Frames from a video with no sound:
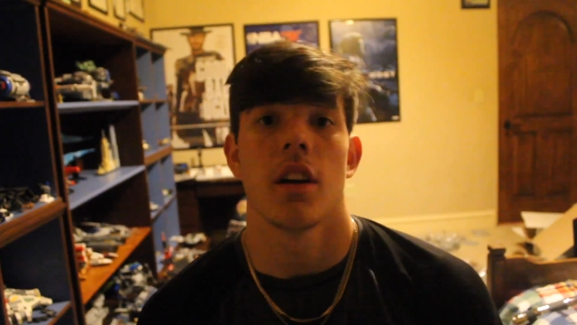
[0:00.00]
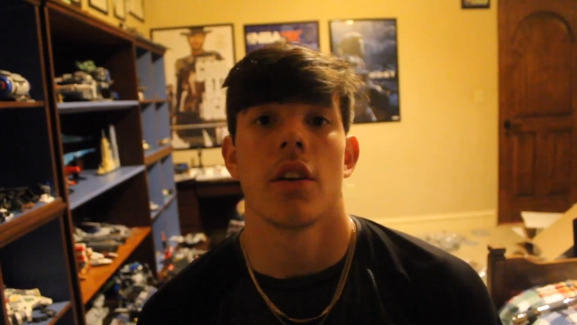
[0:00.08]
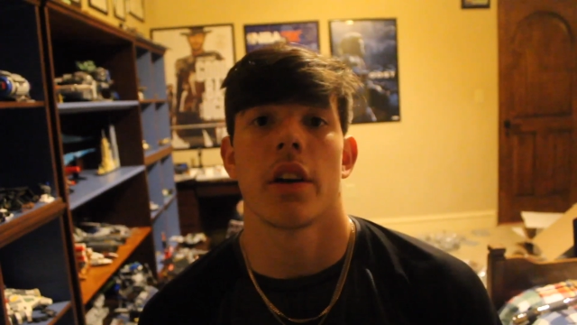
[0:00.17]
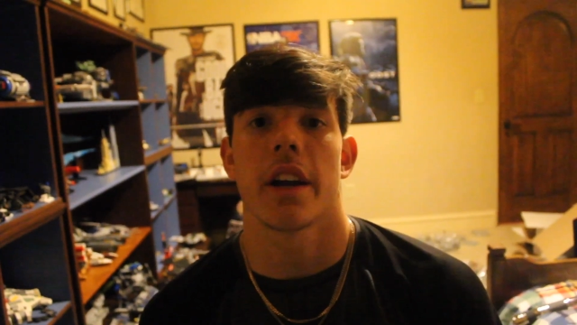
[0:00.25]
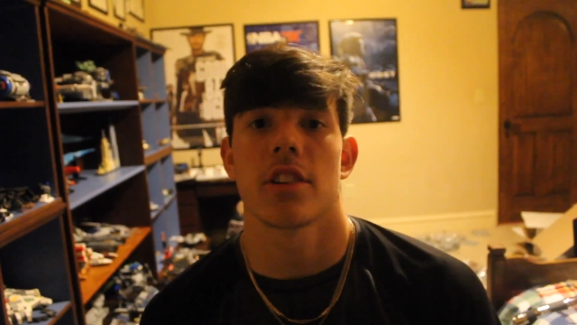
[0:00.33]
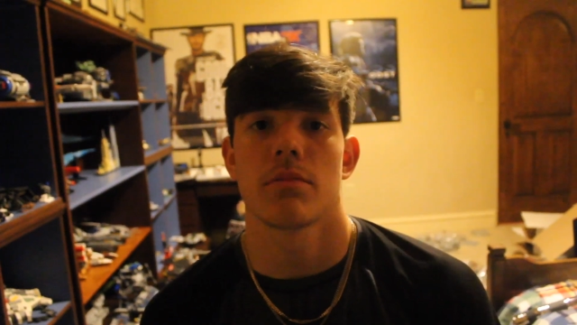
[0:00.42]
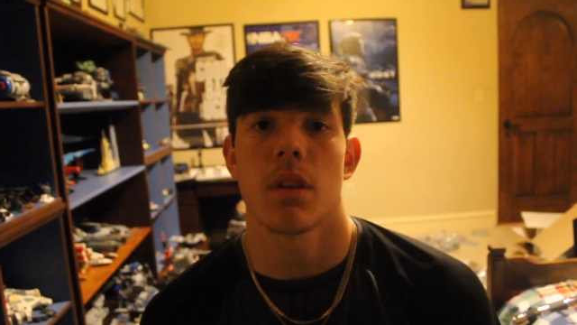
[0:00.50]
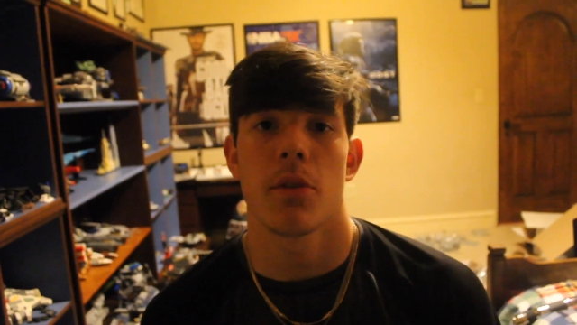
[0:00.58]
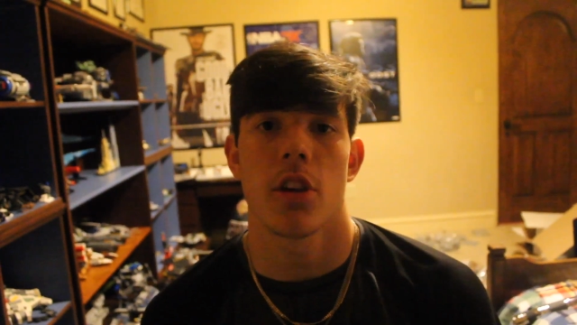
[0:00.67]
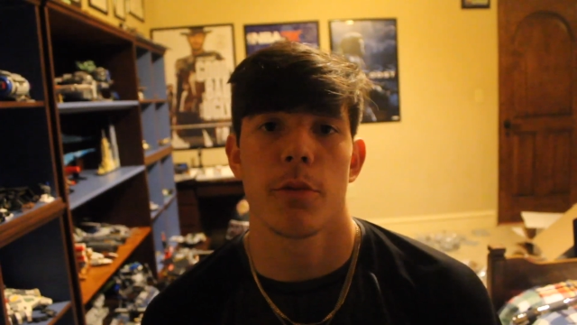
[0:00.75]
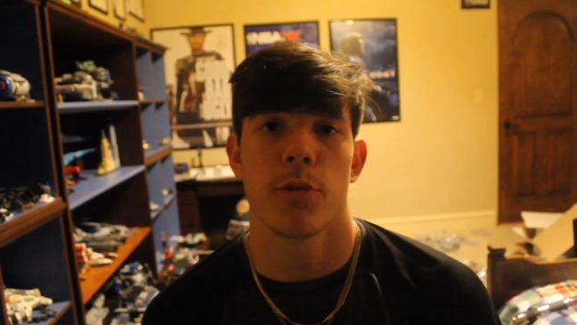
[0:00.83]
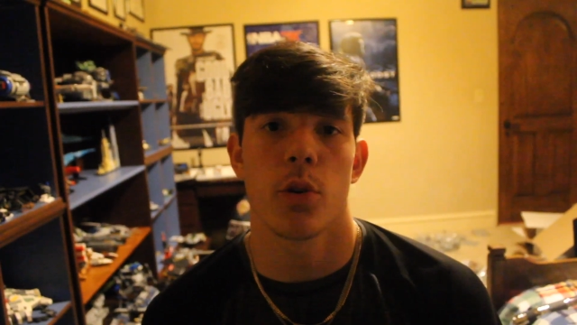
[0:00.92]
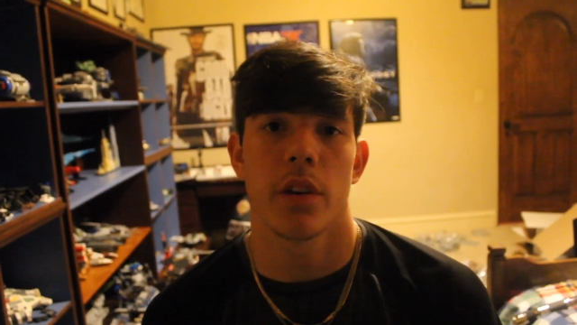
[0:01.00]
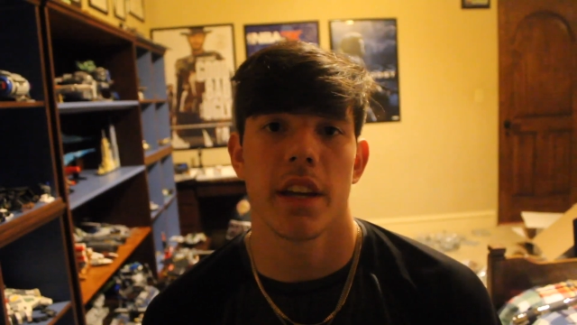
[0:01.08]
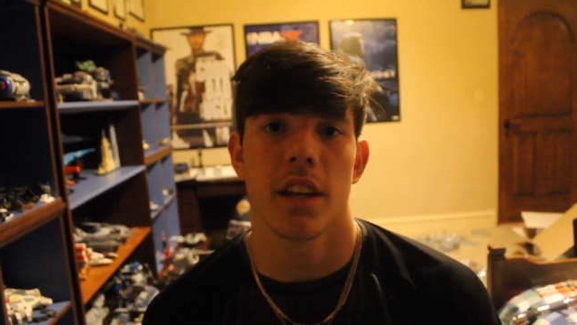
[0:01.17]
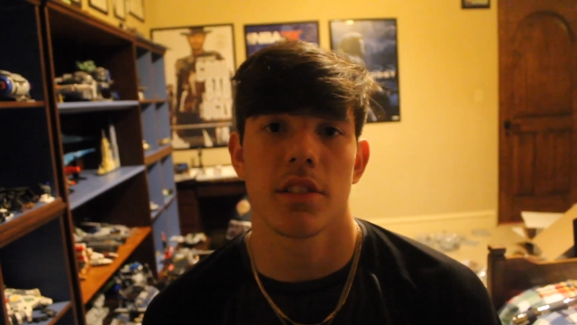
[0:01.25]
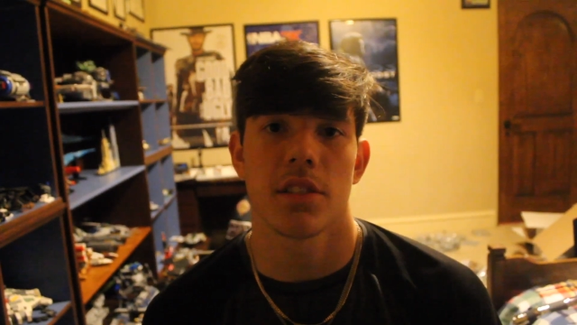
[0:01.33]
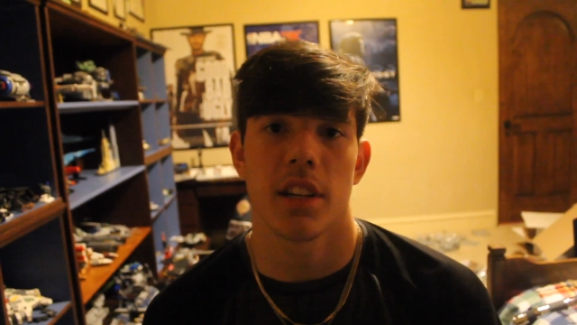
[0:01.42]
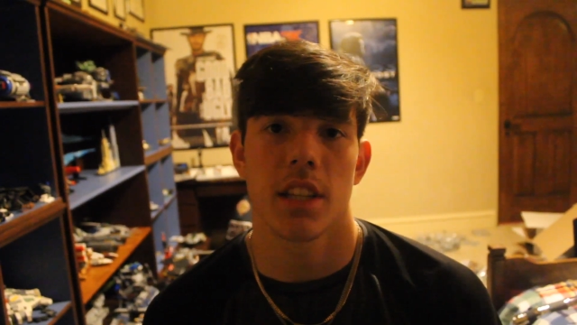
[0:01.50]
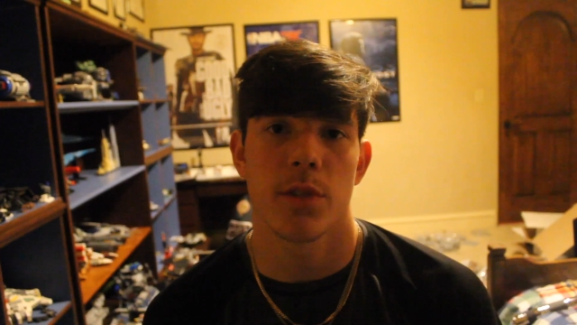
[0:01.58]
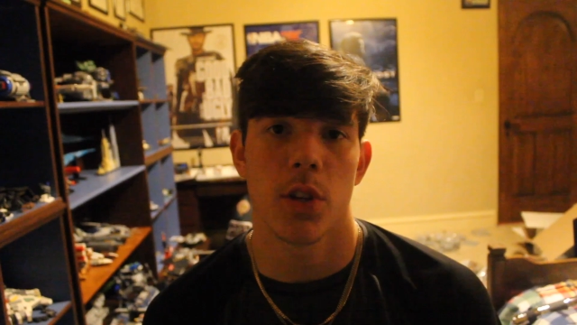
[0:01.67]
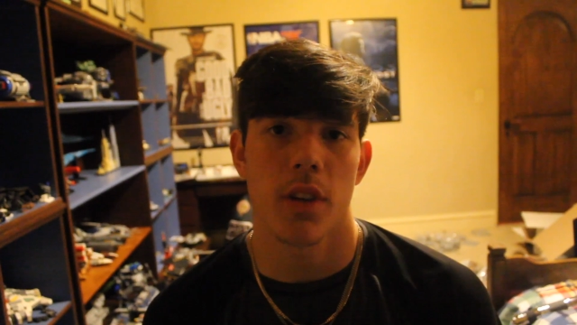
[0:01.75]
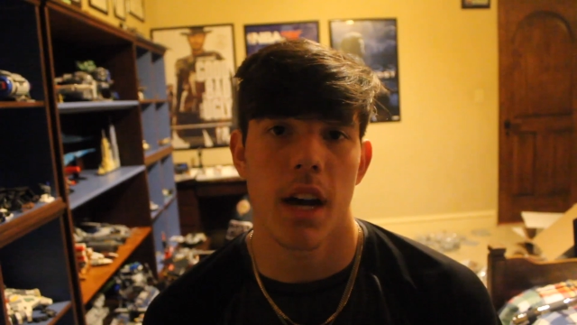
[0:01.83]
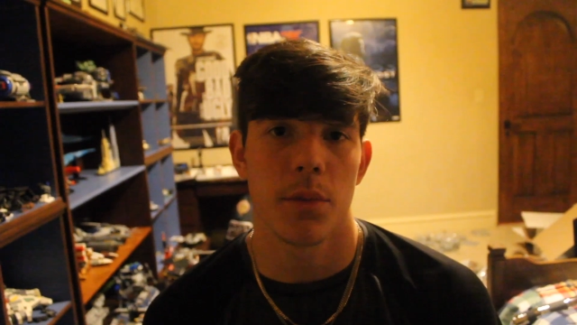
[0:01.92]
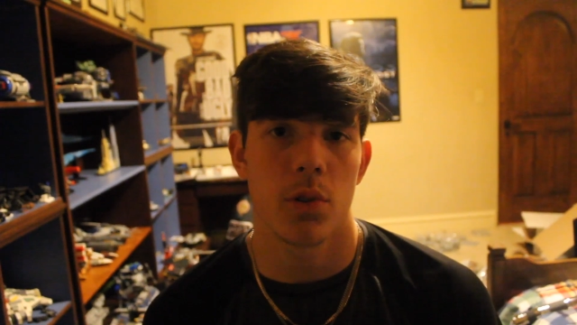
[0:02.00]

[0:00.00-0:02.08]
Now guys, remember that before we get into today's video,